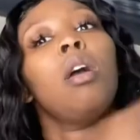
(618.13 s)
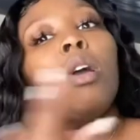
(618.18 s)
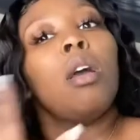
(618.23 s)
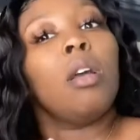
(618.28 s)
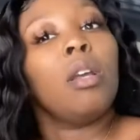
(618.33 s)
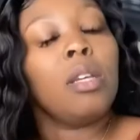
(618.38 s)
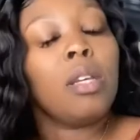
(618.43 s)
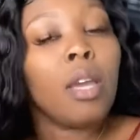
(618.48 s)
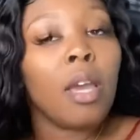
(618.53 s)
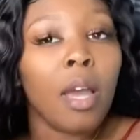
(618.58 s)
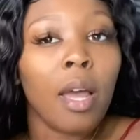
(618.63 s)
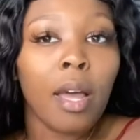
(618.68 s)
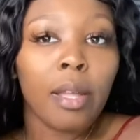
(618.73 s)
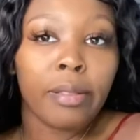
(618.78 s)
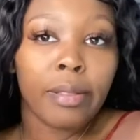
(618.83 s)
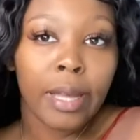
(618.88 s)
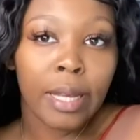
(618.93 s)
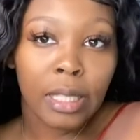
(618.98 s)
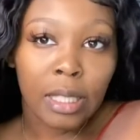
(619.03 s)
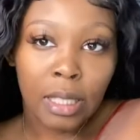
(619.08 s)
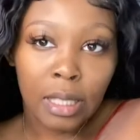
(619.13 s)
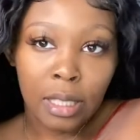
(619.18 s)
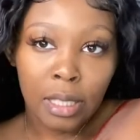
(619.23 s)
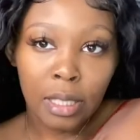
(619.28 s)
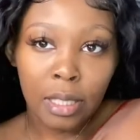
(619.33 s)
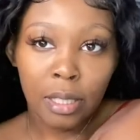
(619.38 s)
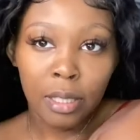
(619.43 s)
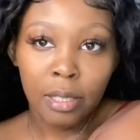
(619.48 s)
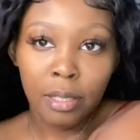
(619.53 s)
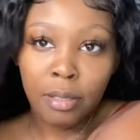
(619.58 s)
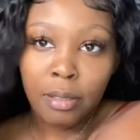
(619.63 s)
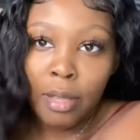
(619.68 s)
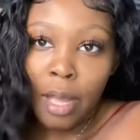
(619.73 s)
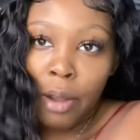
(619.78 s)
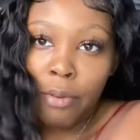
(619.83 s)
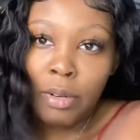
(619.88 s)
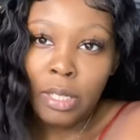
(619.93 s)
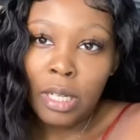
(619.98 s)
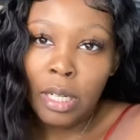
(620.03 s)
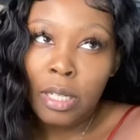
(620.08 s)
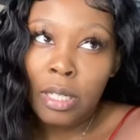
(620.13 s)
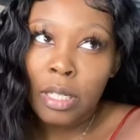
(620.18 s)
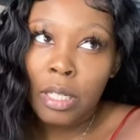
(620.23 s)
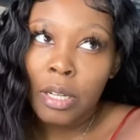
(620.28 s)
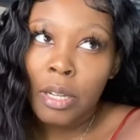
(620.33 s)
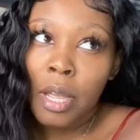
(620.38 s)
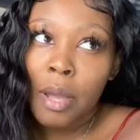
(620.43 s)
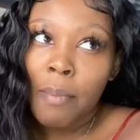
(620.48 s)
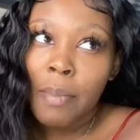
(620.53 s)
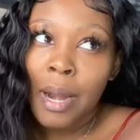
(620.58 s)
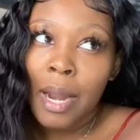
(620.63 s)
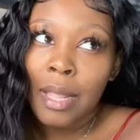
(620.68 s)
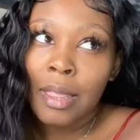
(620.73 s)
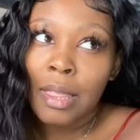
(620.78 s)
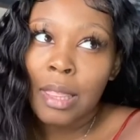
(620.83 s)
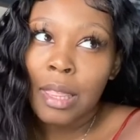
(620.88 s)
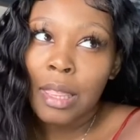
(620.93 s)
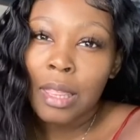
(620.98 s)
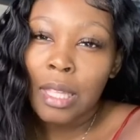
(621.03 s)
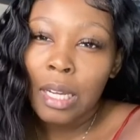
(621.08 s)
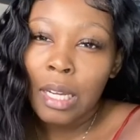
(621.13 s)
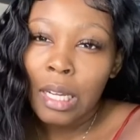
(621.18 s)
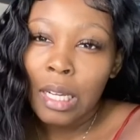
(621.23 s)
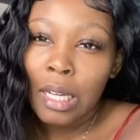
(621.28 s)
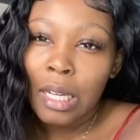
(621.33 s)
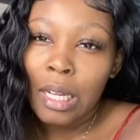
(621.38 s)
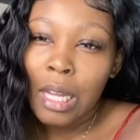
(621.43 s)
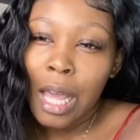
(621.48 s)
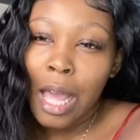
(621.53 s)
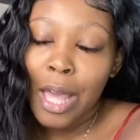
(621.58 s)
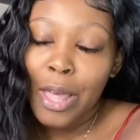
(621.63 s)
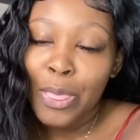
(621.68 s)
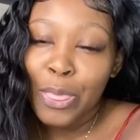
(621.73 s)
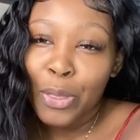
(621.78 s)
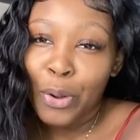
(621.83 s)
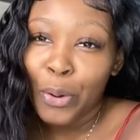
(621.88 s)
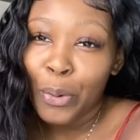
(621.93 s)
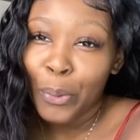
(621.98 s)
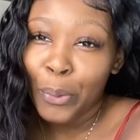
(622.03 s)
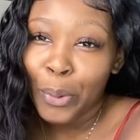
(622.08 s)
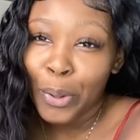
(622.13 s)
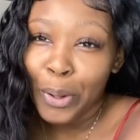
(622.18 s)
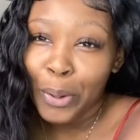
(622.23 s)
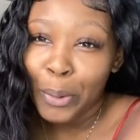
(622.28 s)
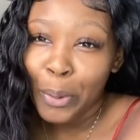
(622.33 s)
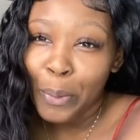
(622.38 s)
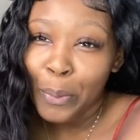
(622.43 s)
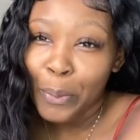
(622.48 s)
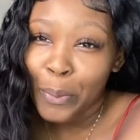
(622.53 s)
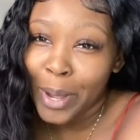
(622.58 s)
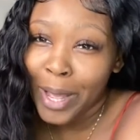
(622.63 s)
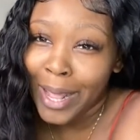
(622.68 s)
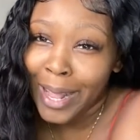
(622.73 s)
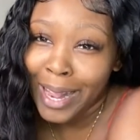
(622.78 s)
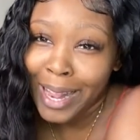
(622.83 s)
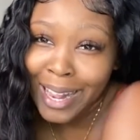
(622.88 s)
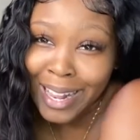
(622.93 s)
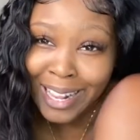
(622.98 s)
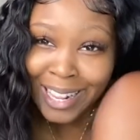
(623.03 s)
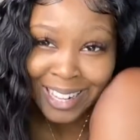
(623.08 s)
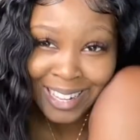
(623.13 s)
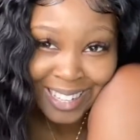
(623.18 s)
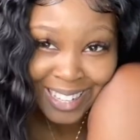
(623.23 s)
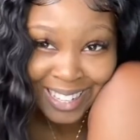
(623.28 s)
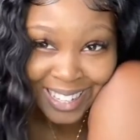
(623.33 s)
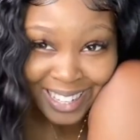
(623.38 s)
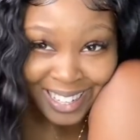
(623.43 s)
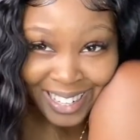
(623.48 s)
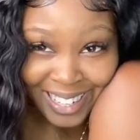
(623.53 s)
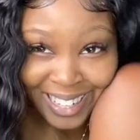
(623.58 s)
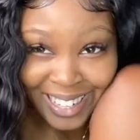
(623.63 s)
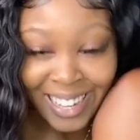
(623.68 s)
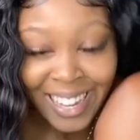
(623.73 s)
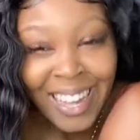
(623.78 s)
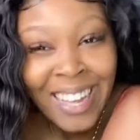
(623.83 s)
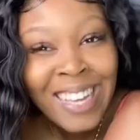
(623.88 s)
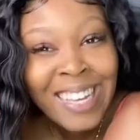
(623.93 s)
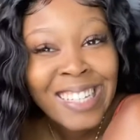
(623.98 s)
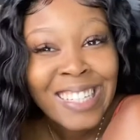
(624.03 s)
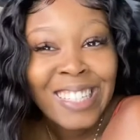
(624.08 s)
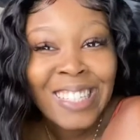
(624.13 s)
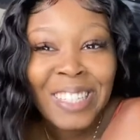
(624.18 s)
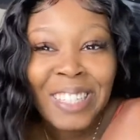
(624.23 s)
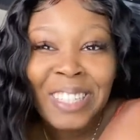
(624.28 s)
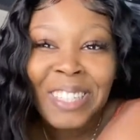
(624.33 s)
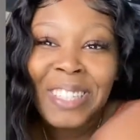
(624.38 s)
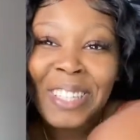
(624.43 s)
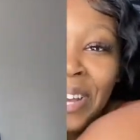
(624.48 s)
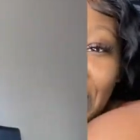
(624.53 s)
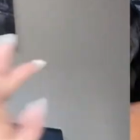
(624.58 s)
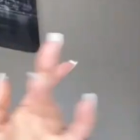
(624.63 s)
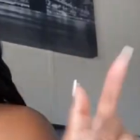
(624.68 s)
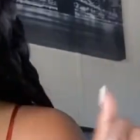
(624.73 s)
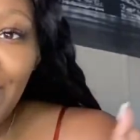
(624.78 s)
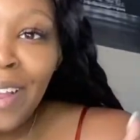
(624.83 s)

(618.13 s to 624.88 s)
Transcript: yeah, that's the... I wish I could show y'all, but I think I threw it away. So, all right,